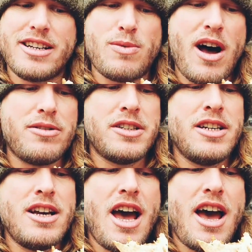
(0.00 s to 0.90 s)
as well.
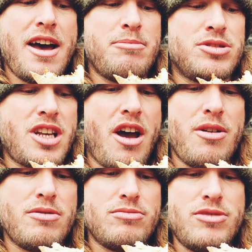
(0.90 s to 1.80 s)

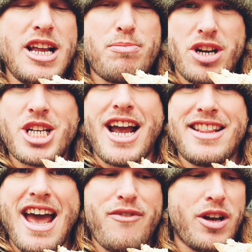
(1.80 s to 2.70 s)
So really appreciate
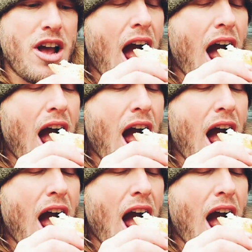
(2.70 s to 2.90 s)
the effort.